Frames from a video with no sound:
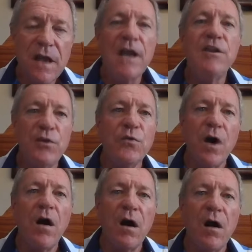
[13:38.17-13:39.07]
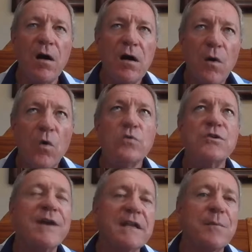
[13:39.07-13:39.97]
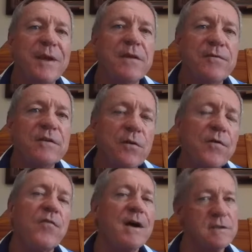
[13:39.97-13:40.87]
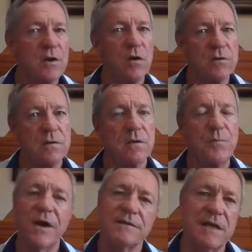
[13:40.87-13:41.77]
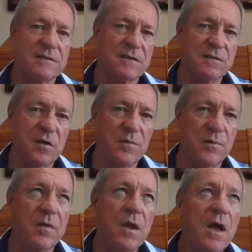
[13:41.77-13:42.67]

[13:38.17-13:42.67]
and you are also get the benefit of a rising gold price, as an example.